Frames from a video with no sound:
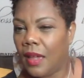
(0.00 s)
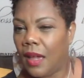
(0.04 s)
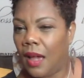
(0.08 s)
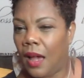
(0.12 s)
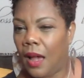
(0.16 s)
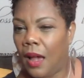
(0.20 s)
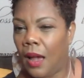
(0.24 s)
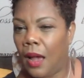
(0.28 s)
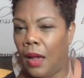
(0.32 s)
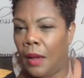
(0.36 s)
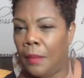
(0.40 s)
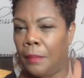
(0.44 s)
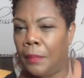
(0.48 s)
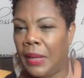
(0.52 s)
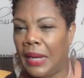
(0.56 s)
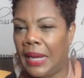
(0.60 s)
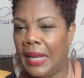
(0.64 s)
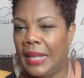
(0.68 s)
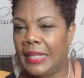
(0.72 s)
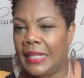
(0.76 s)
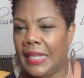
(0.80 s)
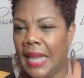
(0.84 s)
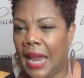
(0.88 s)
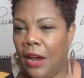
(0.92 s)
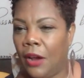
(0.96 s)
But
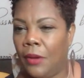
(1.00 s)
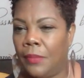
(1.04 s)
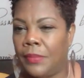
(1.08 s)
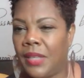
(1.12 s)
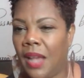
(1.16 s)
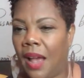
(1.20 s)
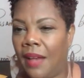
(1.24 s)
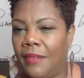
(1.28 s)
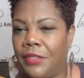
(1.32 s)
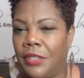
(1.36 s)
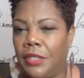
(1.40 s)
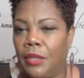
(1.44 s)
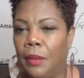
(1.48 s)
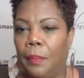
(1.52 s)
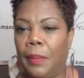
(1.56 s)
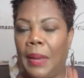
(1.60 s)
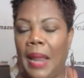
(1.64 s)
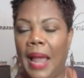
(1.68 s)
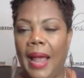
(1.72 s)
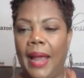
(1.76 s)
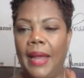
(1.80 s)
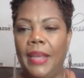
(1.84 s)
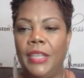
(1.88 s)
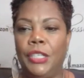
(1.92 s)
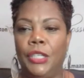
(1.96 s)
in terms of
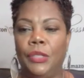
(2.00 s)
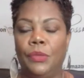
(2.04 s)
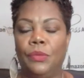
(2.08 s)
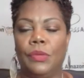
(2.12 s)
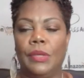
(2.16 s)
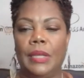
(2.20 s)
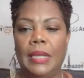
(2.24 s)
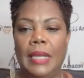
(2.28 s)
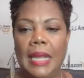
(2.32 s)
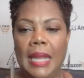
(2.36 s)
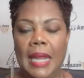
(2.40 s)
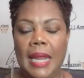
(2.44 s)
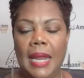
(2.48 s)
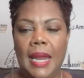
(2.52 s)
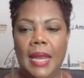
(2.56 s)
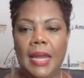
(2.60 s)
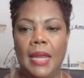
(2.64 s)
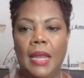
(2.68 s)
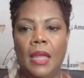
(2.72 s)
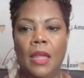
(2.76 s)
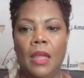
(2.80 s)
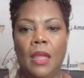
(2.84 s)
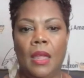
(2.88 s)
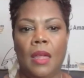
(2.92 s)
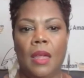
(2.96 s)
supplies, you will
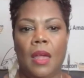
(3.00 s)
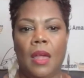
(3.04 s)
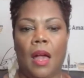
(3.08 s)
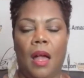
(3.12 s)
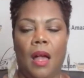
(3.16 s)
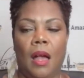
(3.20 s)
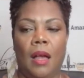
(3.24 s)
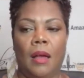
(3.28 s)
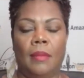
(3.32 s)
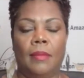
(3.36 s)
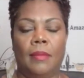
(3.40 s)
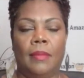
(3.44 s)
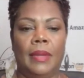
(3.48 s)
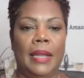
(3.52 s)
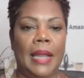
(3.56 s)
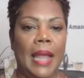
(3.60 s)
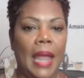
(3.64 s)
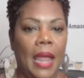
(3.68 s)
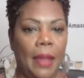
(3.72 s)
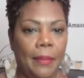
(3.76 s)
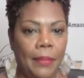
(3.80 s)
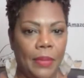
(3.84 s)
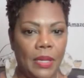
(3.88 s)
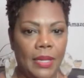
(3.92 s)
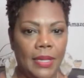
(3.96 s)
need
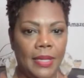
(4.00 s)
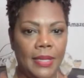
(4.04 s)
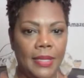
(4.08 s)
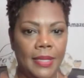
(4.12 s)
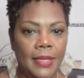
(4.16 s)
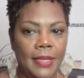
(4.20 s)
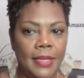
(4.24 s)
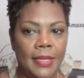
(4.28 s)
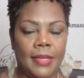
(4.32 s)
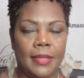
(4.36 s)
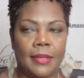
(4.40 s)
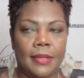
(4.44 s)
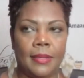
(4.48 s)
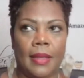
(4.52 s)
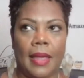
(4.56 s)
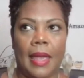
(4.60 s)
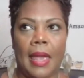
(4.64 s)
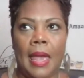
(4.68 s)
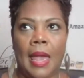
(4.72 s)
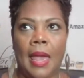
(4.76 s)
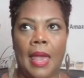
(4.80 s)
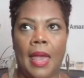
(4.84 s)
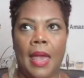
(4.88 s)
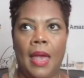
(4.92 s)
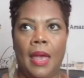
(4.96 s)
labels
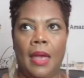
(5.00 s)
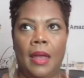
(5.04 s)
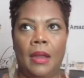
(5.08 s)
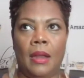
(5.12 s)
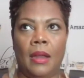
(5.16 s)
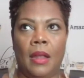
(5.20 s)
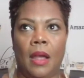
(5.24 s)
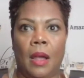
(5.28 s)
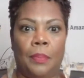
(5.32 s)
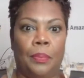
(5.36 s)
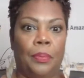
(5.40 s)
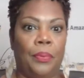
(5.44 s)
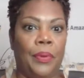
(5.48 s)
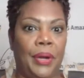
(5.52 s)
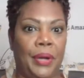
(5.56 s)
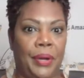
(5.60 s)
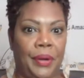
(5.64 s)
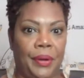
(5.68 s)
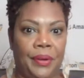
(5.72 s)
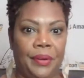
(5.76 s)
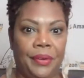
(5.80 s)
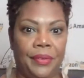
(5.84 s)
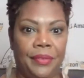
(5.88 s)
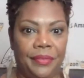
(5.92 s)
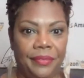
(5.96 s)
and a
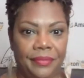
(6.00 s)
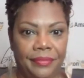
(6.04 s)
printer